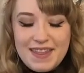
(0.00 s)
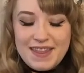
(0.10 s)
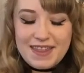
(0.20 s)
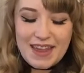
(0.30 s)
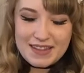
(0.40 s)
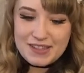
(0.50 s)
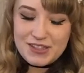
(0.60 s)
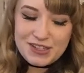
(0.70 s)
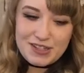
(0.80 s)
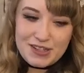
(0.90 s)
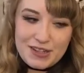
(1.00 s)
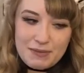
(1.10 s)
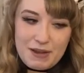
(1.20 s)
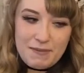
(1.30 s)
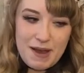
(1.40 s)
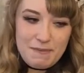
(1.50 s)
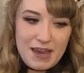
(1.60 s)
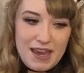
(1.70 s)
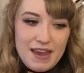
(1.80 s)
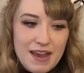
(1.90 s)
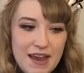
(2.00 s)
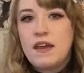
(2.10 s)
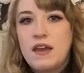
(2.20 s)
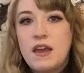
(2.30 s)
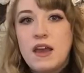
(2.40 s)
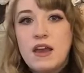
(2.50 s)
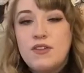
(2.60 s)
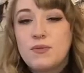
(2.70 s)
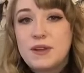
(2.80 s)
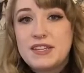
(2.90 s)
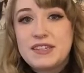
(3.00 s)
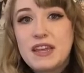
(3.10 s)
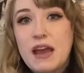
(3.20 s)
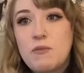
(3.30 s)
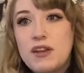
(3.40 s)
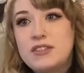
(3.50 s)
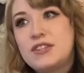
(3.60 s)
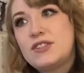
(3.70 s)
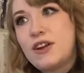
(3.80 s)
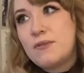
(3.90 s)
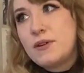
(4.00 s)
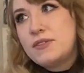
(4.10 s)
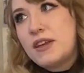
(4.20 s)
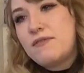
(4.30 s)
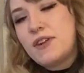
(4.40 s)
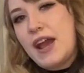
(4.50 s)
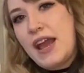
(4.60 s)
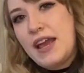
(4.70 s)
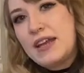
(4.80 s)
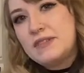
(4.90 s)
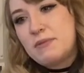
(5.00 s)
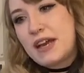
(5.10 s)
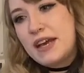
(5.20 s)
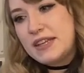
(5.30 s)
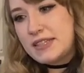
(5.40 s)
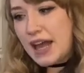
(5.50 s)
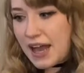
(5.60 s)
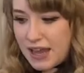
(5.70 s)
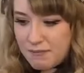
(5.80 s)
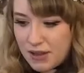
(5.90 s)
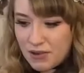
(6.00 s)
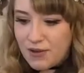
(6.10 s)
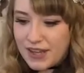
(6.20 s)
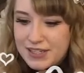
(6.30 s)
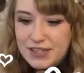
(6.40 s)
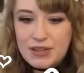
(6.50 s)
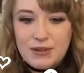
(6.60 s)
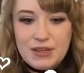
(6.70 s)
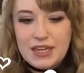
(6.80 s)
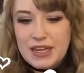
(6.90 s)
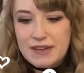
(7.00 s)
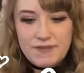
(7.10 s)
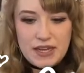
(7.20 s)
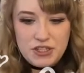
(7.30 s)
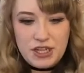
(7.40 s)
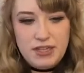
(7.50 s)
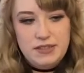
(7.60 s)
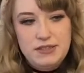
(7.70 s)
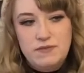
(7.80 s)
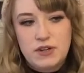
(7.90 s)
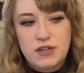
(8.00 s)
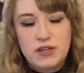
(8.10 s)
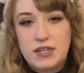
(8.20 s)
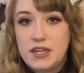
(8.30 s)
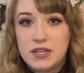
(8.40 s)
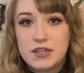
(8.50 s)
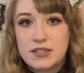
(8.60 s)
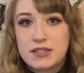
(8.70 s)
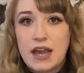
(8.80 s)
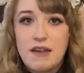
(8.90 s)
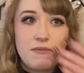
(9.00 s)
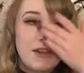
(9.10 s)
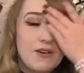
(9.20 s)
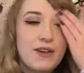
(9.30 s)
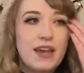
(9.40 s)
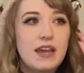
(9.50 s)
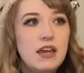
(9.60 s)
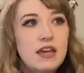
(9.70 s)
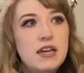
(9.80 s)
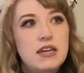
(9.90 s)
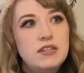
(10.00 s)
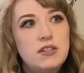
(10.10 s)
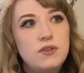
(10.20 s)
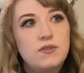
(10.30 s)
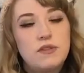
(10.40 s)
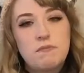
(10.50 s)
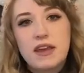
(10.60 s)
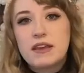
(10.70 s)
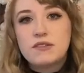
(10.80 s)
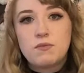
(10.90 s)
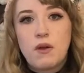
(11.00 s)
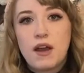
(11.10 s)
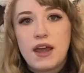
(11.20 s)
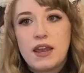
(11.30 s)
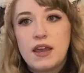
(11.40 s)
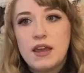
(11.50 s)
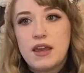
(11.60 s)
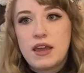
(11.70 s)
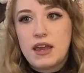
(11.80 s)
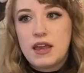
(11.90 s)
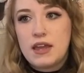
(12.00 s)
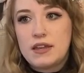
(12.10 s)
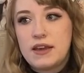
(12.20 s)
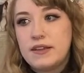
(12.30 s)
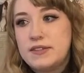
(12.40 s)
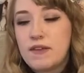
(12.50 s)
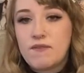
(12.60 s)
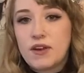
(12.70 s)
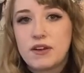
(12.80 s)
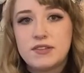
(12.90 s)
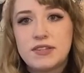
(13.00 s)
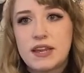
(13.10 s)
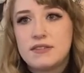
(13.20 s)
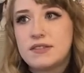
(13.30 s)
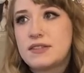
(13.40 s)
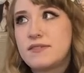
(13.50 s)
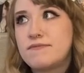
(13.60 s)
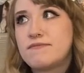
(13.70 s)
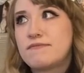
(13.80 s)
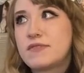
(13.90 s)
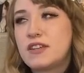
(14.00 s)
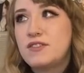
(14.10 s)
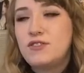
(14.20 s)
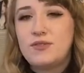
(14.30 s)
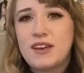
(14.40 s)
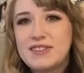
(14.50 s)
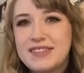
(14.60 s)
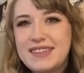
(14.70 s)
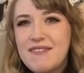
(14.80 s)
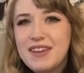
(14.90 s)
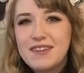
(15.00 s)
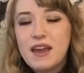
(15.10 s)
that's just a little bit about me. The reason I wanted to start Rosé Forêt is because I've been going to Lolita conventions for years. I've been going to the biggest one in Denver since 2007